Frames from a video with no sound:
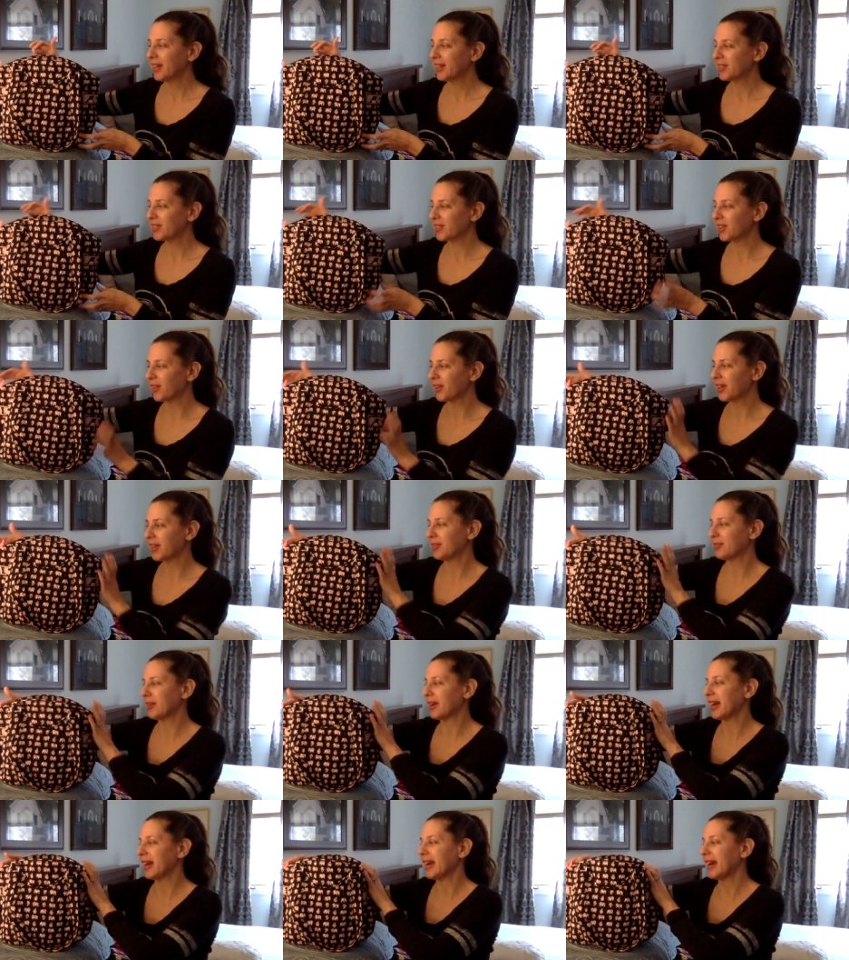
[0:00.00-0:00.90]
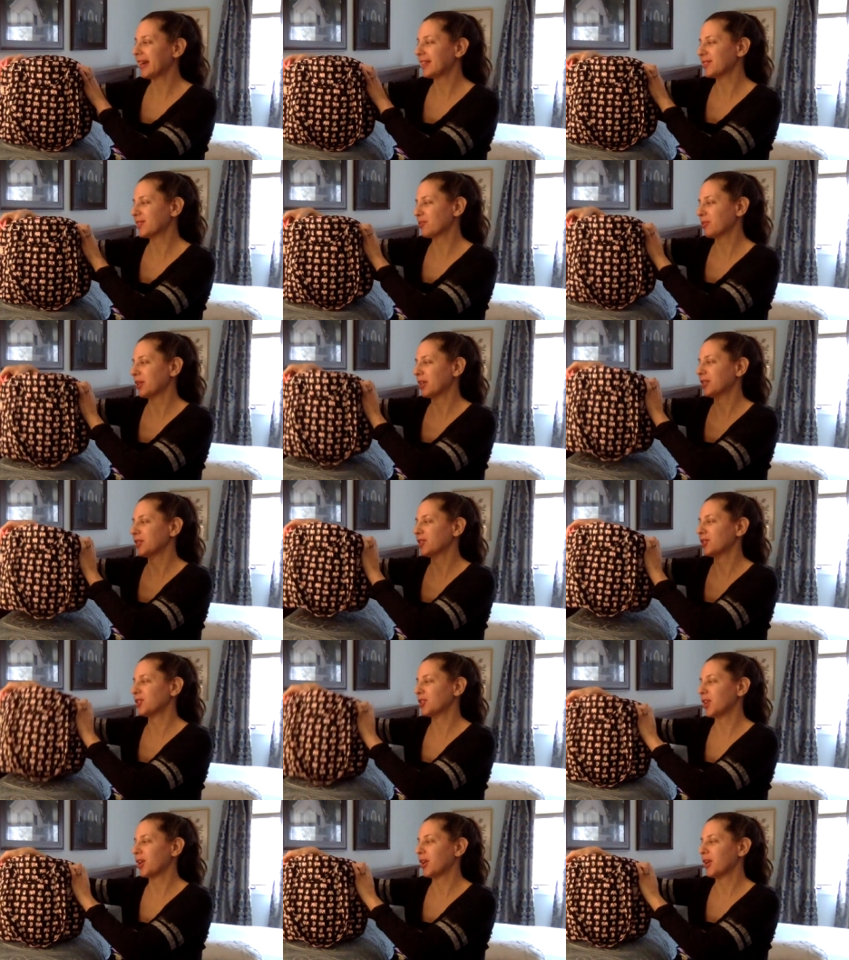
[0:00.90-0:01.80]
So anyway, I just wanted to
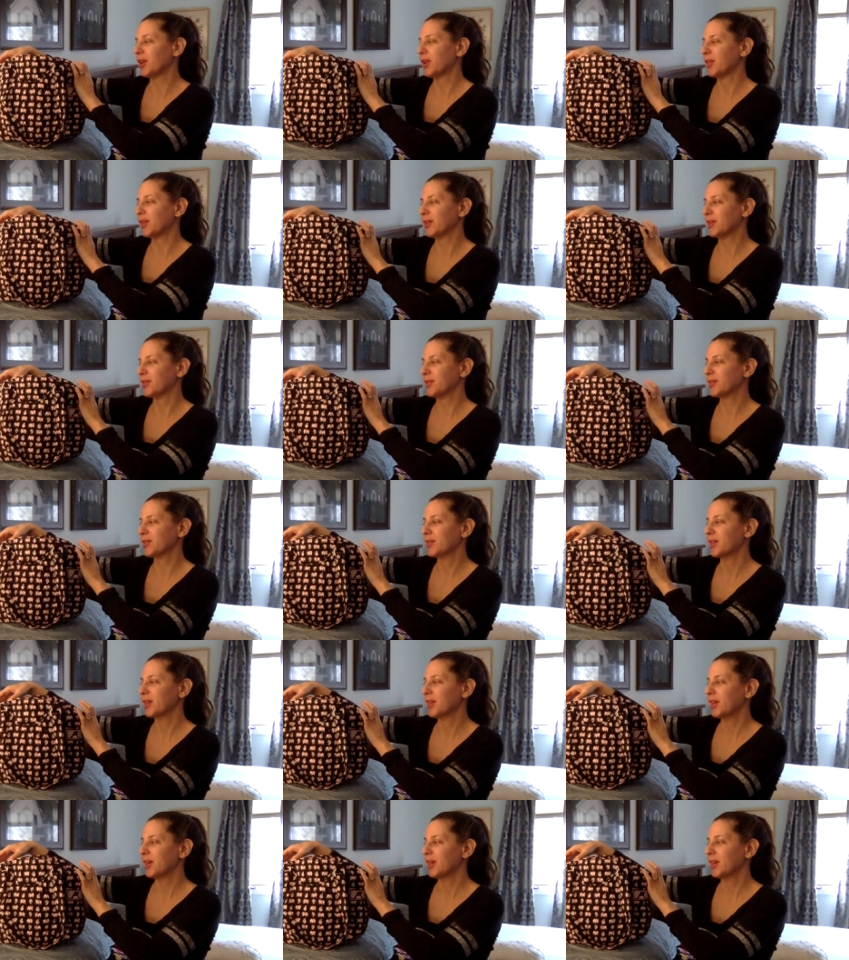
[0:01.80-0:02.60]
share this